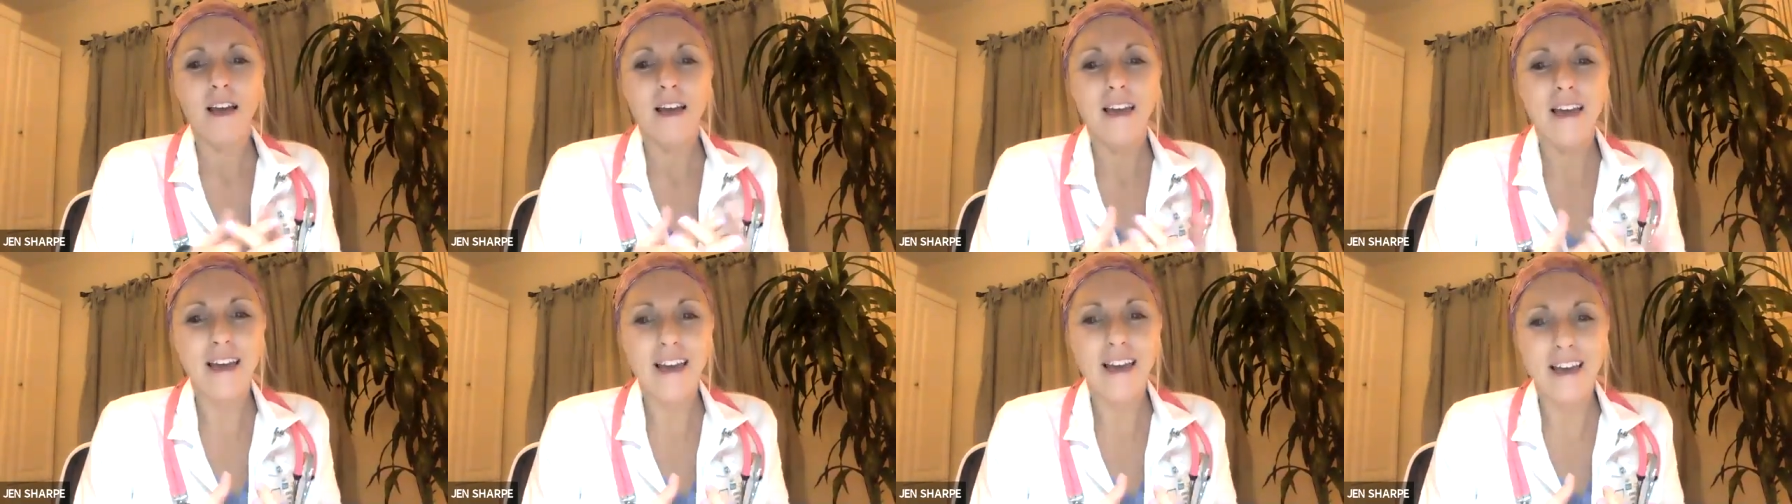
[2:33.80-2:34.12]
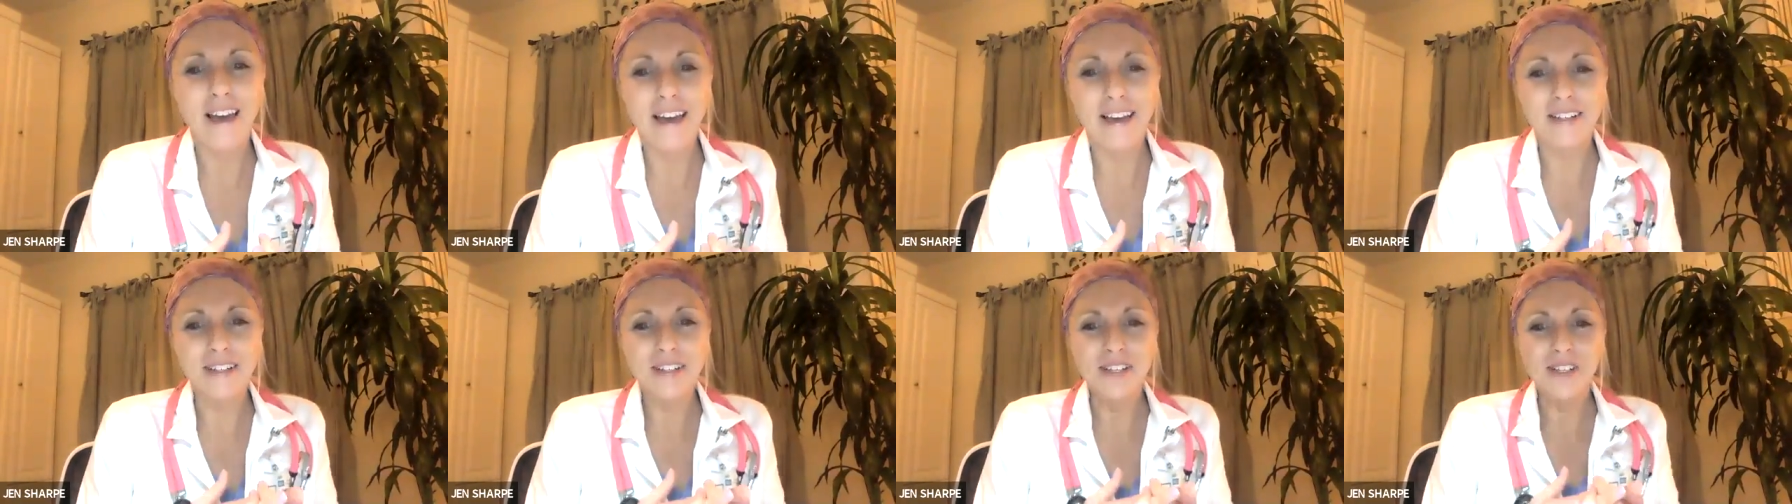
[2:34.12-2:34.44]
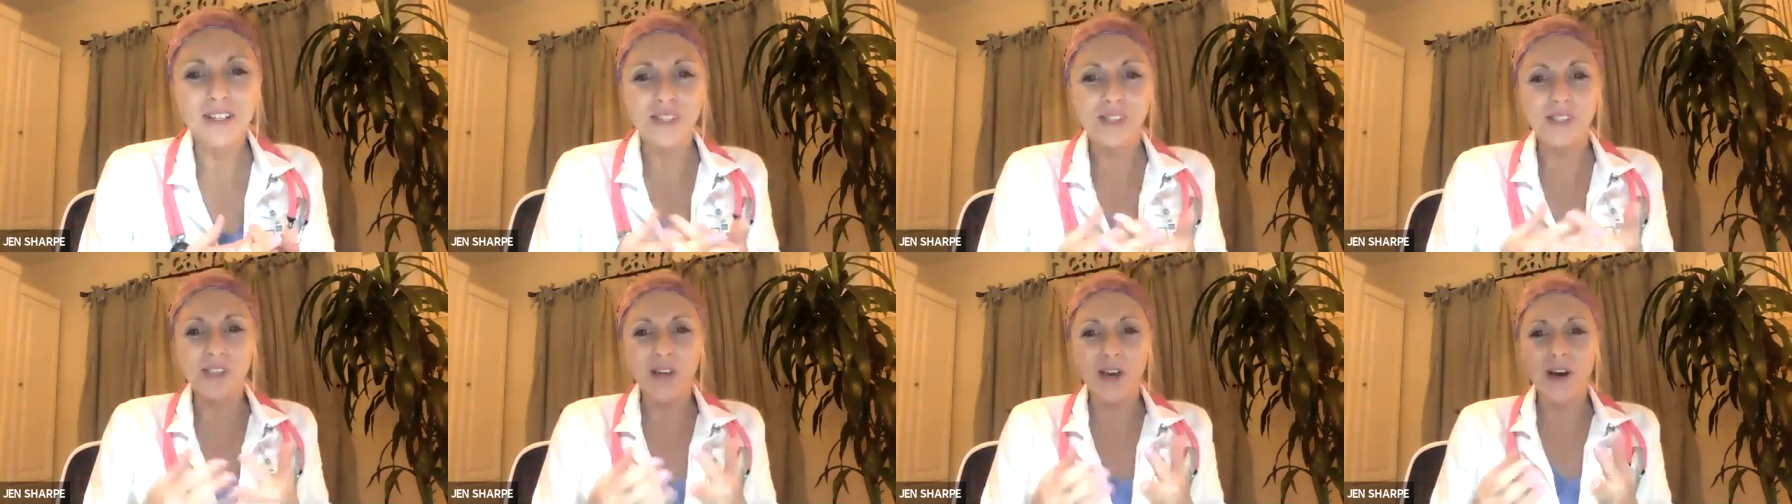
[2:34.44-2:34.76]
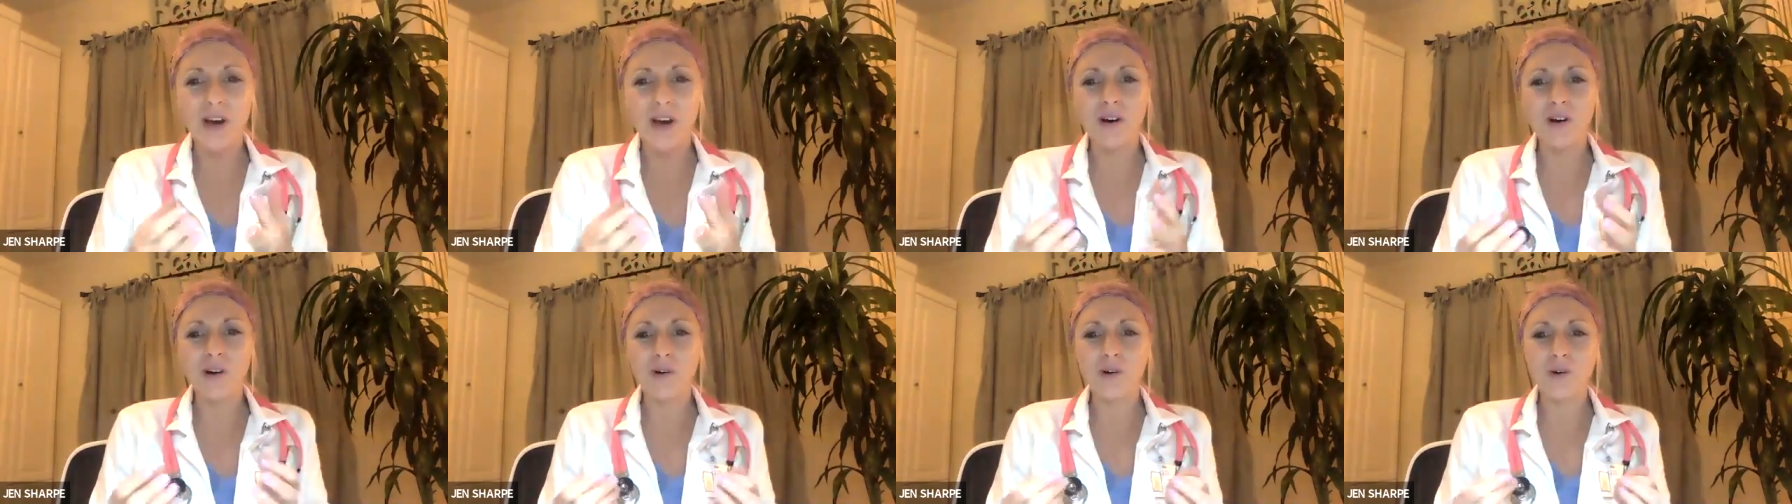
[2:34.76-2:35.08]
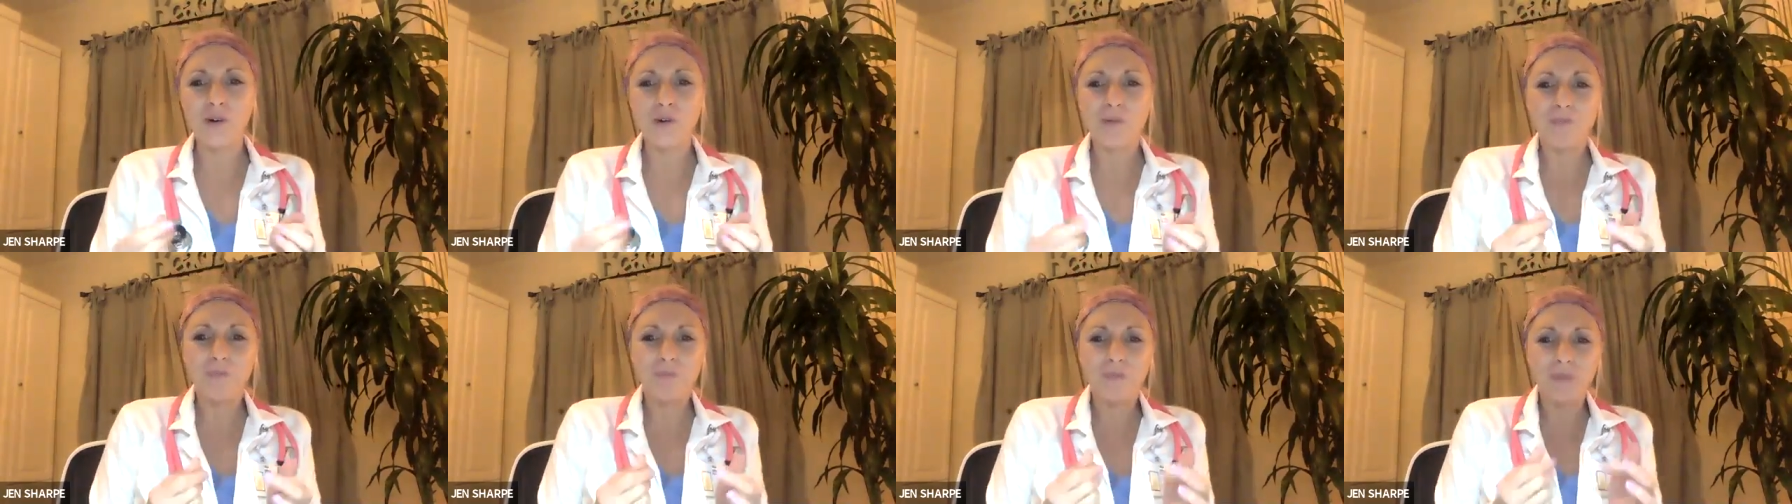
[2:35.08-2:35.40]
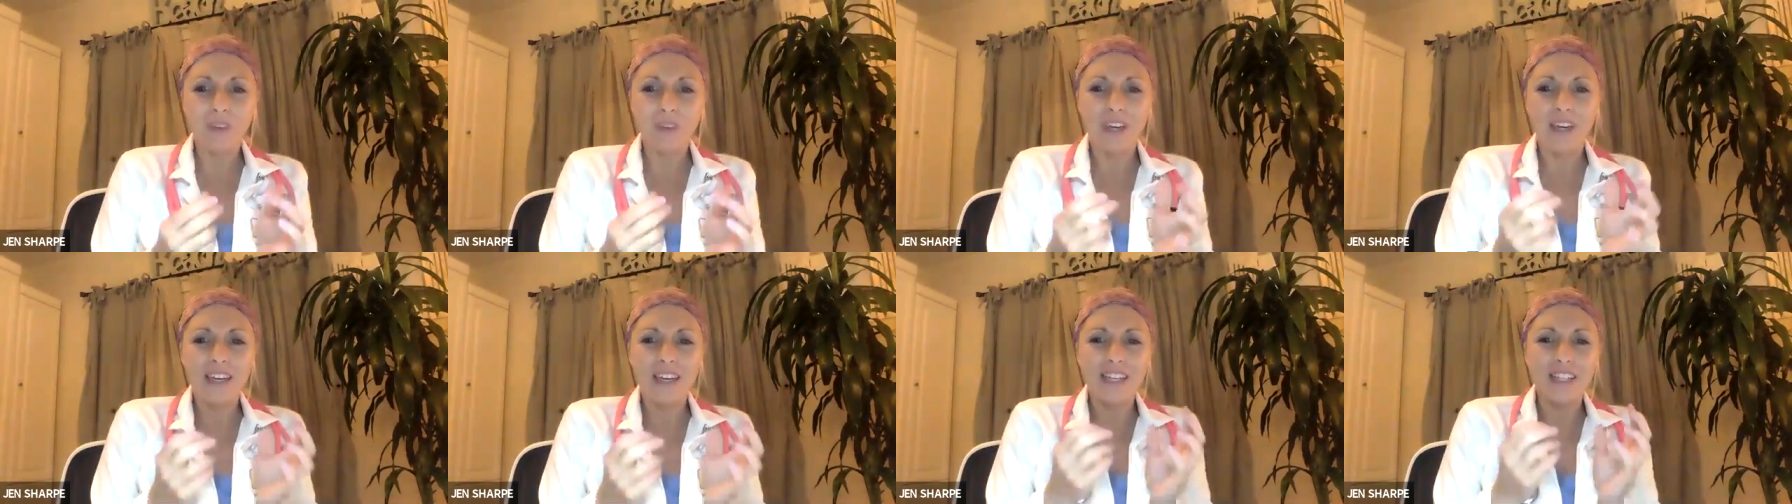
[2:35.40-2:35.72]
And so
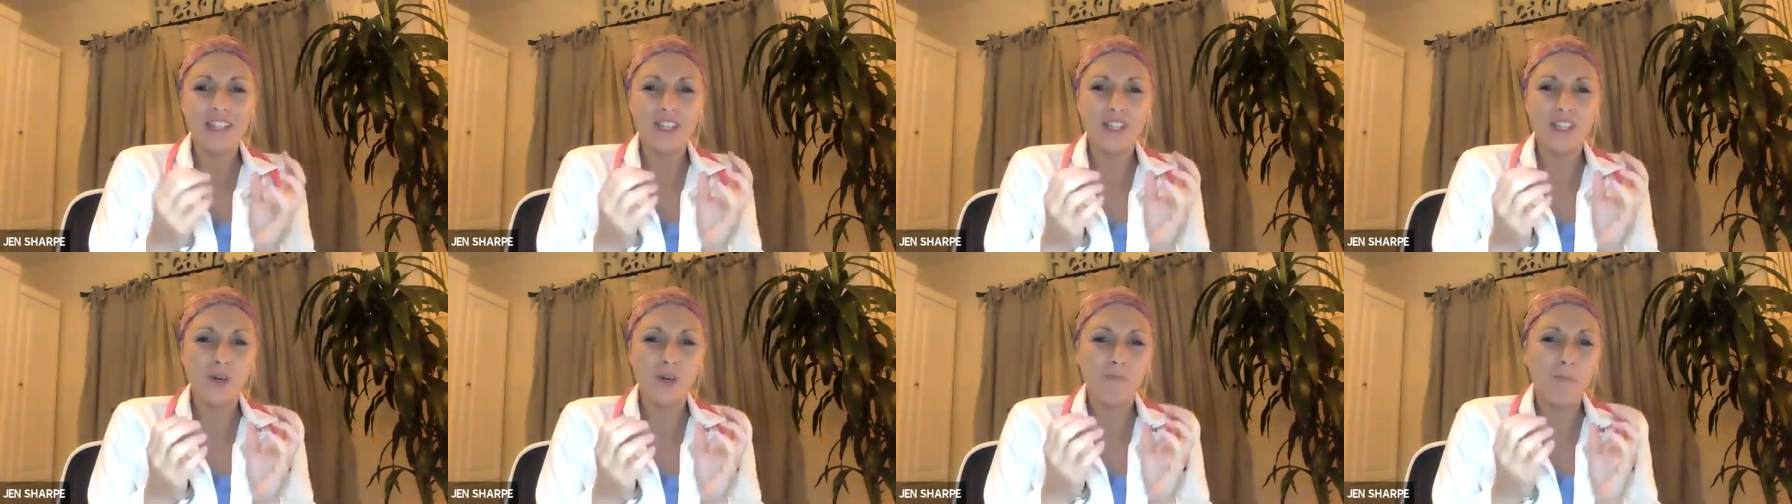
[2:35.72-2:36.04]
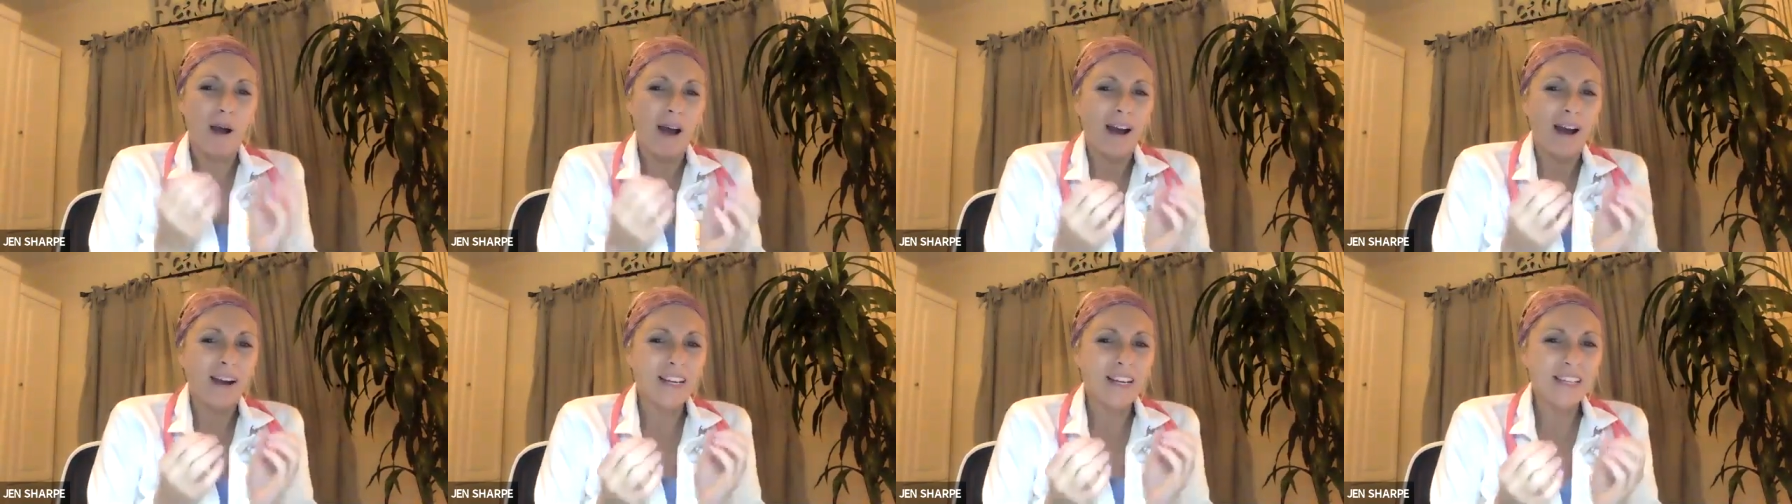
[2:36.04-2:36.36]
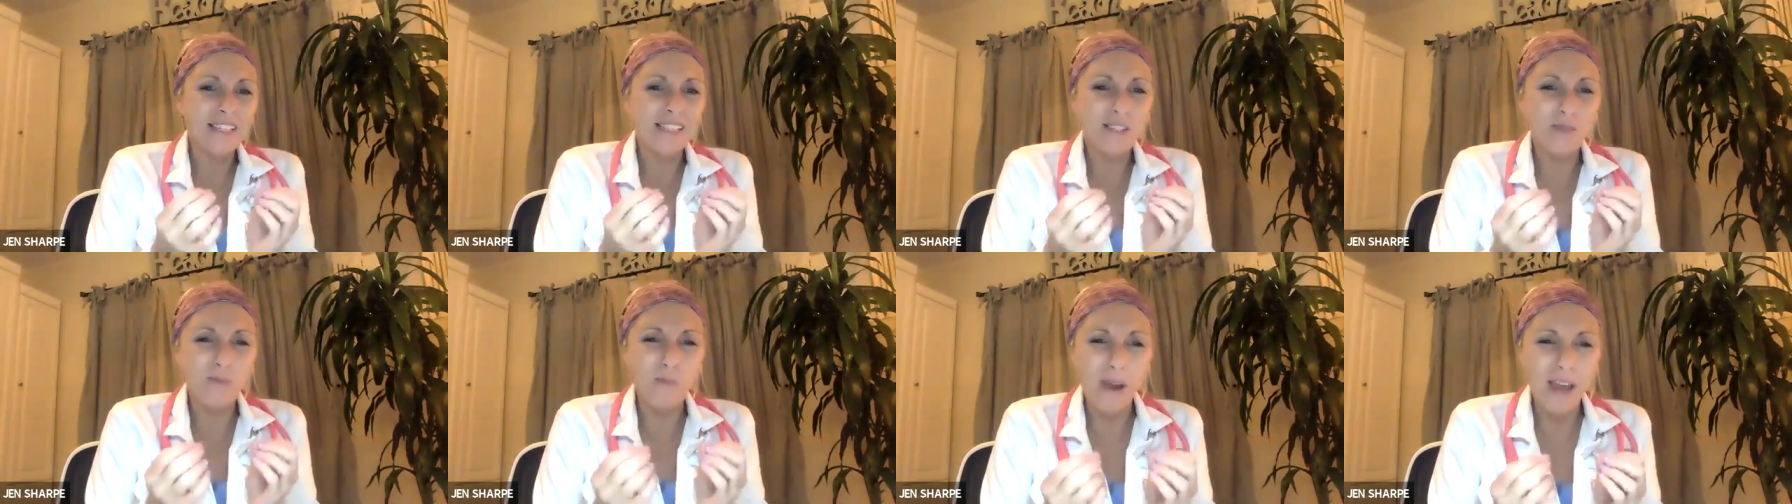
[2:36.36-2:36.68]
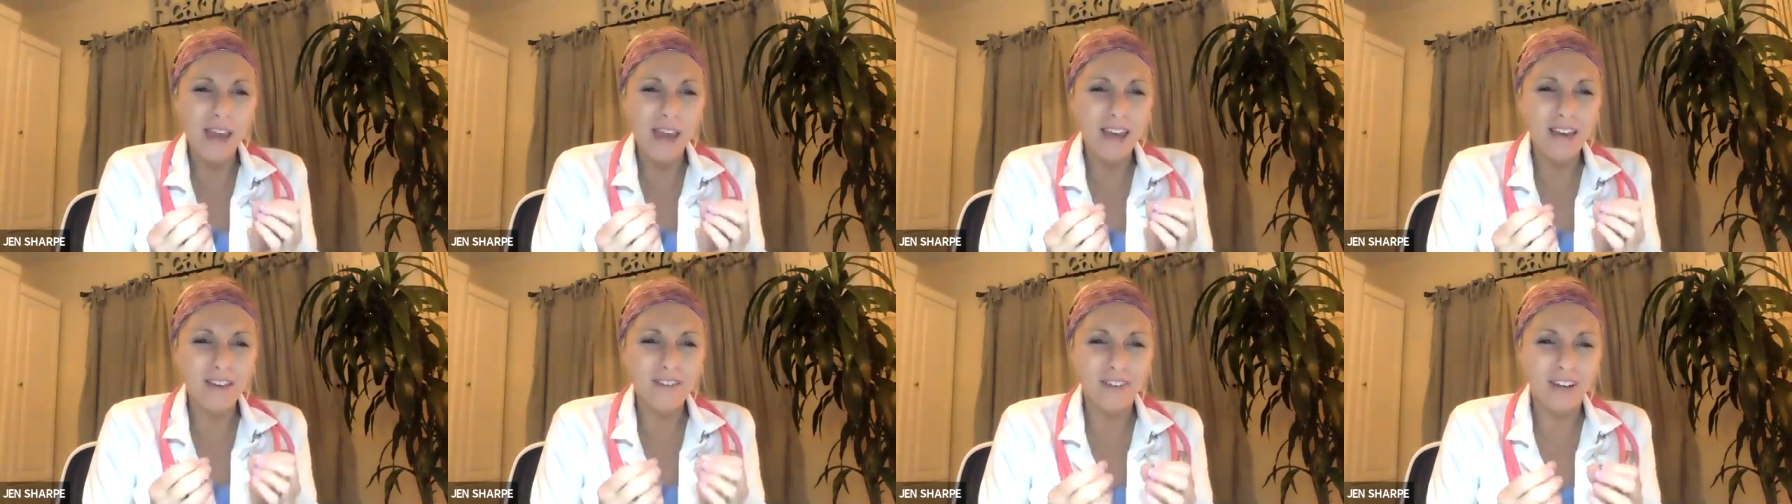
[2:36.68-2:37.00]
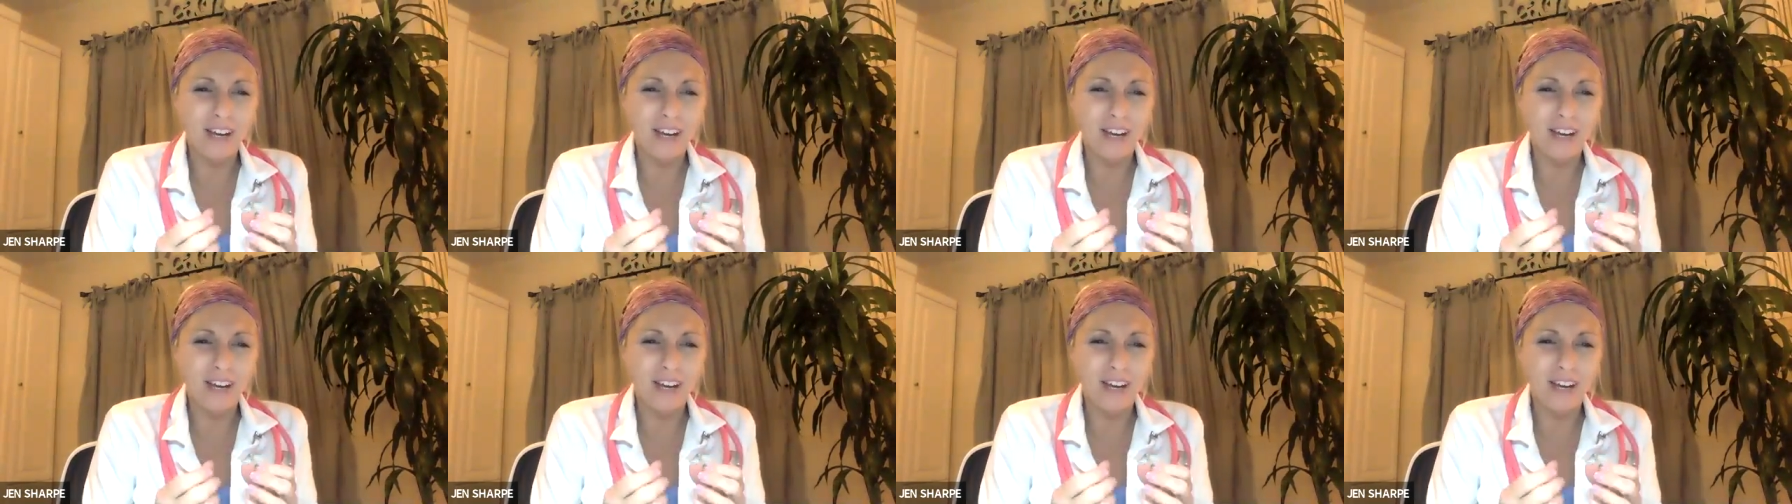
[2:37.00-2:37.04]
it's your body's way of